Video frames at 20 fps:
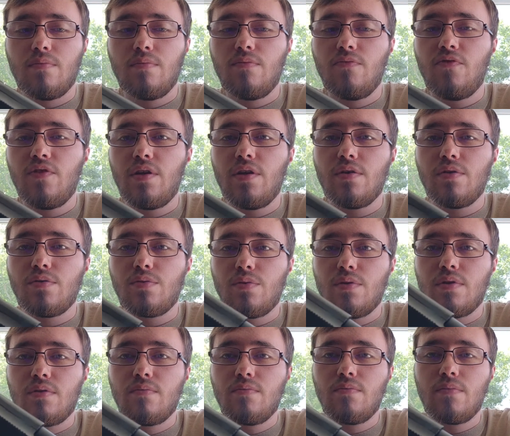videos
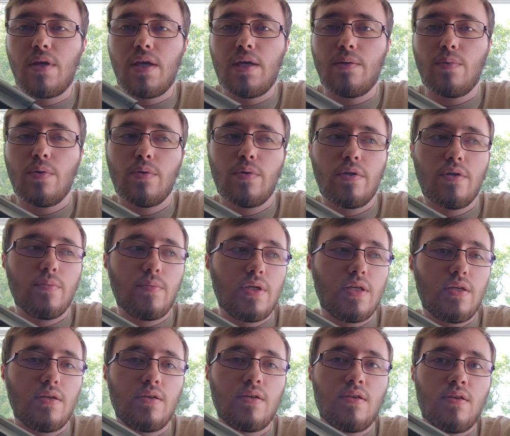with ammo near me.
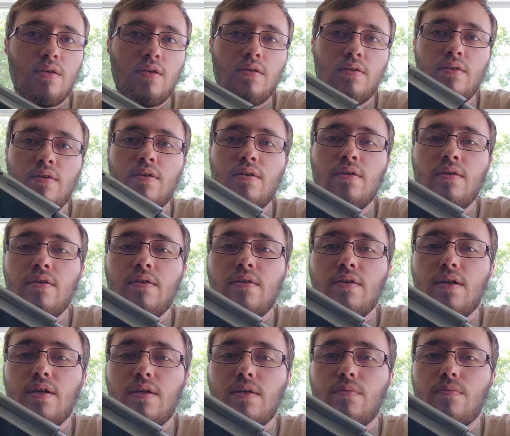
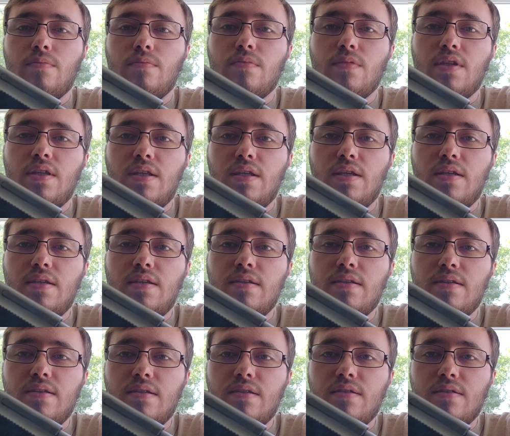The
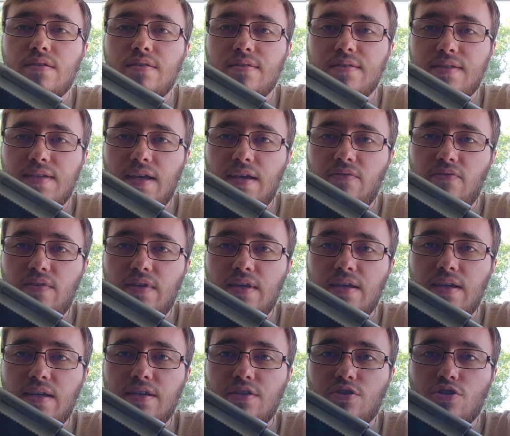safety
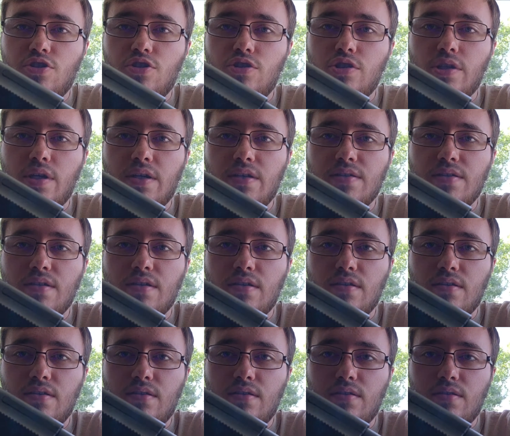is just
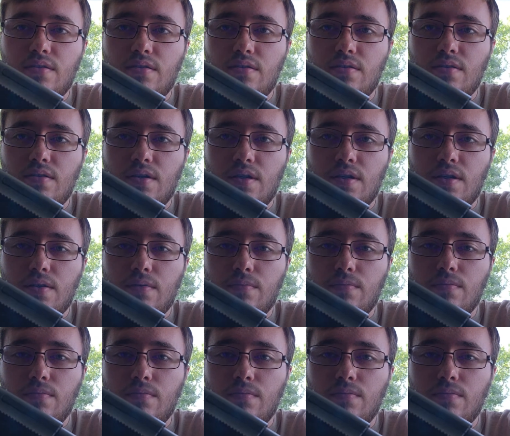well,
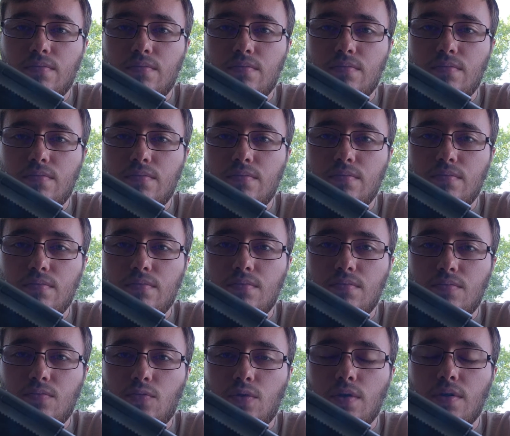
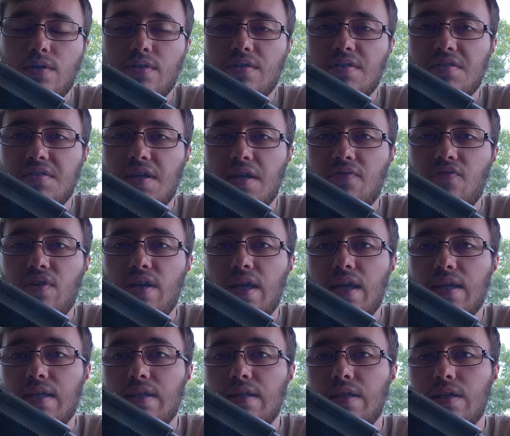it's a safety
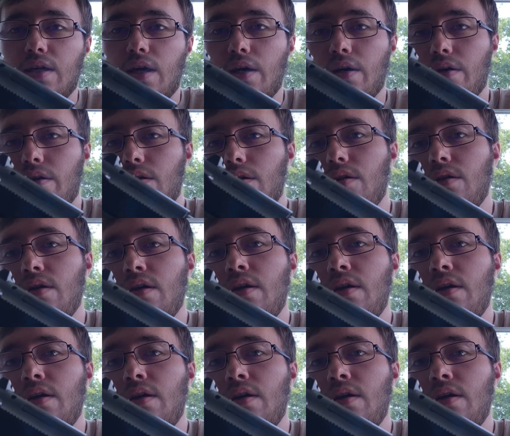and decocker.